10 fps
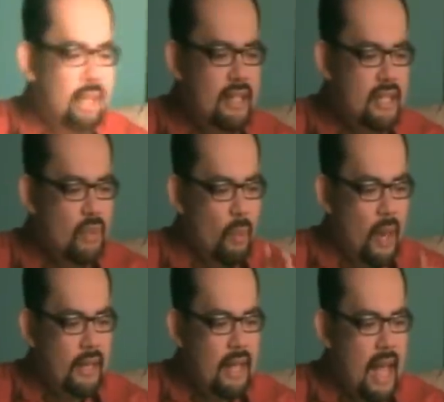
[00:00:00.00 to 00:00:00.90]
This is
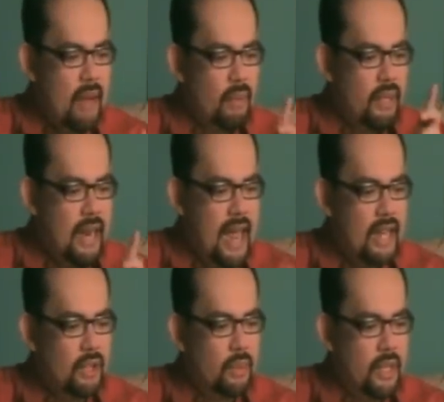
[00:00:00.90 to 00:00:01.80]
what I would
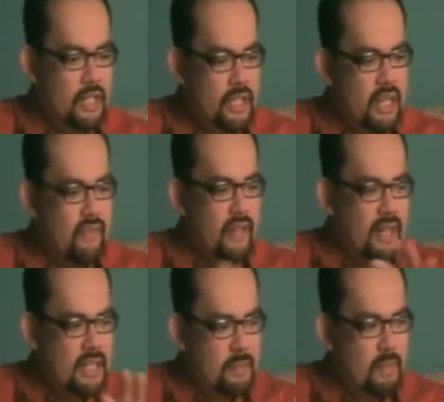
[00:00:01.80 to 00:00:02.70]
like to achieve in
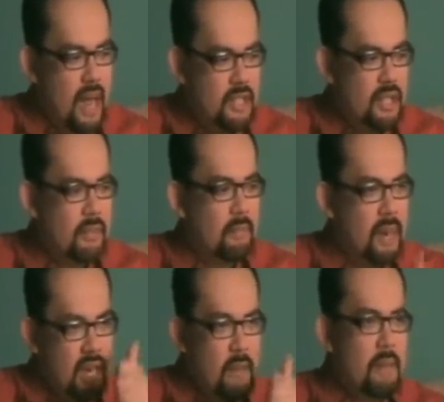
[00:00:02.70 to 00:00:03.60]
this project.
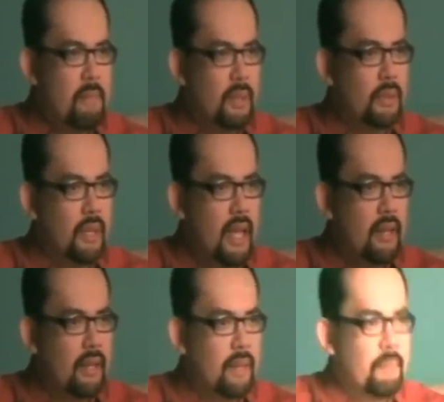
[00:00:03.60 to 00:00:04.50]
Bringing people
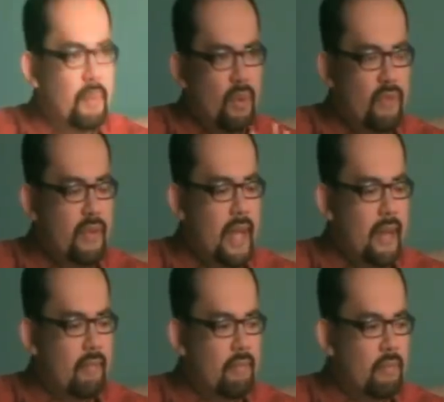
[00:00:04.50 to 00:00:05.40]
together,
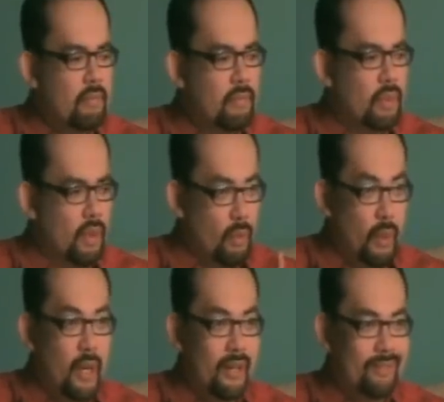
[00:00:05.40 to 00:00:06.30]
proving to the
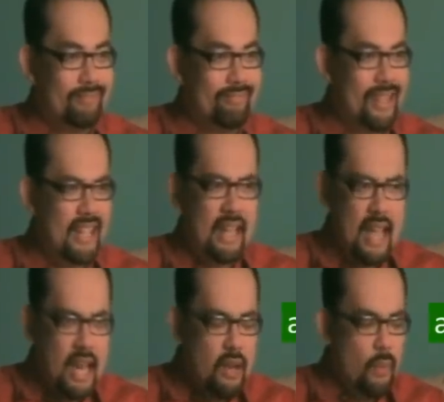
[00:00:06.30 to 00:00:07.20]
world that
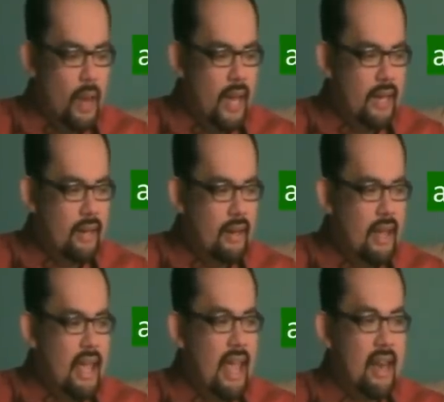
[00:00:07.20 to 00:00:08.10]
anyone
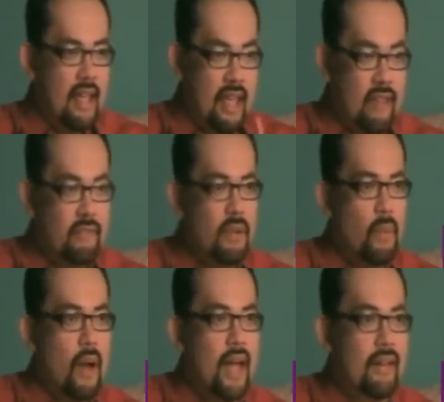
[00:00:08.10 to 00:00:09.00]
and
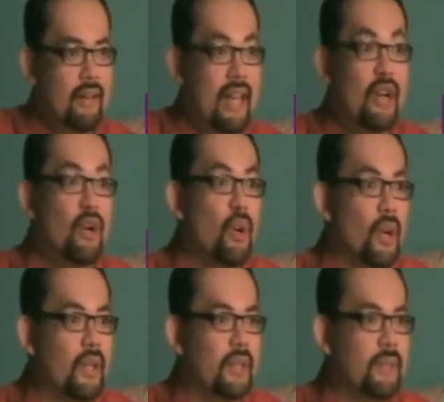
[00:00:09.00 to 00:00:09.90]
everyone can cook.